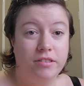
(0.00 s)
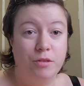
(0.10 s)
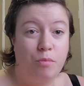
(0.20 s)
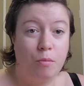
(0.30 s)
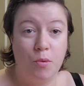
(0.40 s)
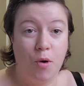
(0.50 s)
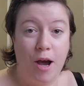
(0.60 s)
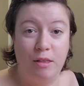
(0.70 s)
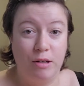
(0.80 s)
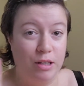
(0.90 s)
That's probably
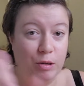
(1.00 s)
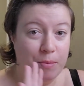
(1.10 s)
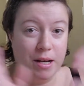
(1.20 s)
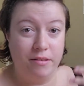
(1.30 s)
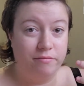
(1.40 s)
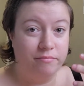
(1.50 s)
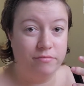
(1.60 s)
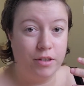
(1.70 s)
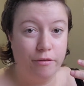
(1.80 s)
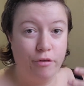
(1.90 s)
why I look a little bit
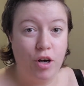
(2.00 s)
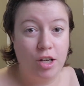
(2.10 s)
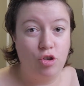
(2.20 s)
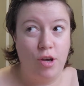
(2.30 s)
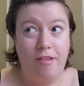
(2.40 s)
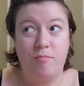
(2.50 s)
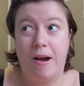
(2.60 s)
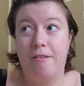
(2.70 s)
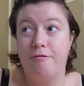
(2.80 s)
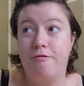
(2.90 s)
different. I do have
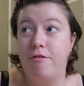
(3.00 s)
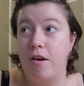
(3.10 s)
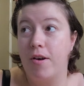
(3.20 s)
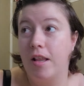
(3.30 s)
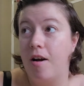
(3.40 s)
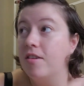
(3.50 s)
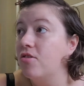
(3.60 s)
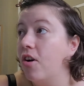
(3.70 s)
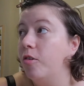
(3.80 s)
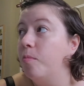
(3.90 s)
my fairy
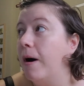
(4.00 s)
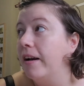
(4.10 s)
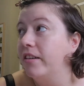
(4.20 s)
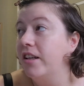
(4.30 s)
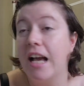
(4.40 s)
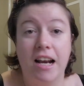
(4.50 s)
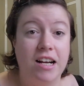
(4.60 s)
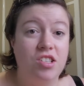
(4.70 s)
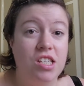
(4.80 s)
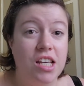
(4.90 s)
lights on, but you
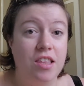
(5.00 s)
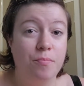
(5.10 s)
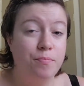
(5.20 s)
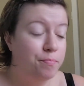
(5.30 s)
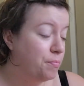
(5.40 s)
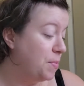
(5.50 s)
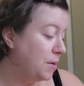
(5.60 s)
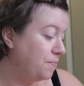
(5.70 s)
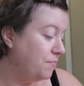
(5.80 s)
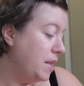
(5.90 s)
can't actually see them.
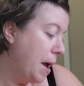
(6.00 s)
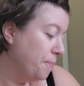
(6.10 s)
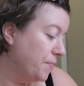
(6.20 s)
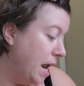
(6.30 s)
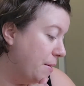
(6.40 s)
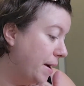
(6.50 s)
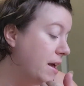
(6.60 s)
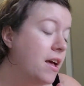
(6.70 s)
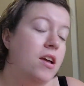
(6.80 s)
But yeah, anyway.